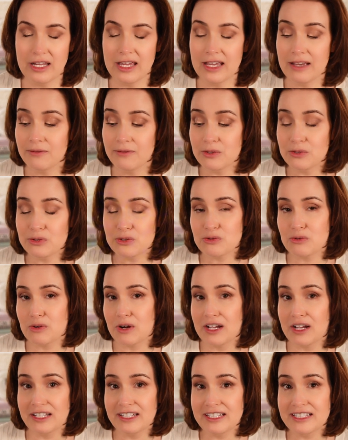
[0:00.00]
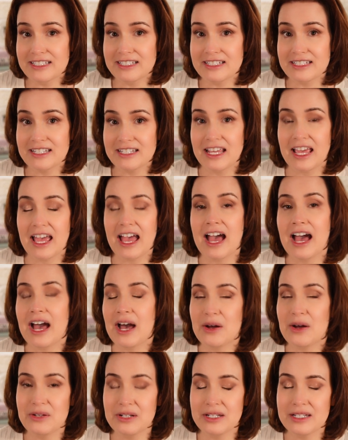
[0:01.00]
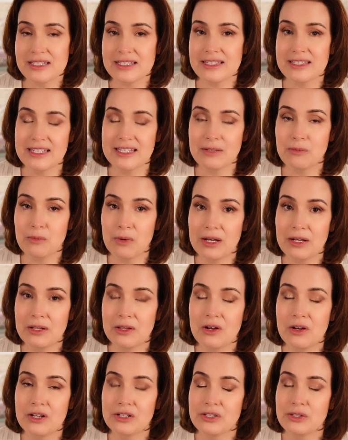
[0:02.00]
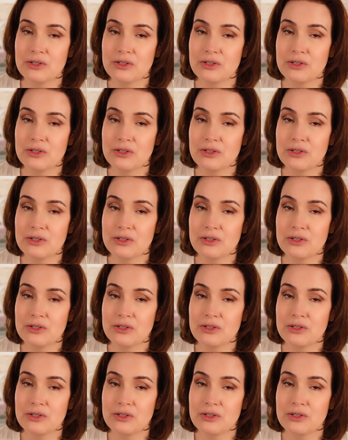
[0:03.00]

Have you tried it? How did it sit well on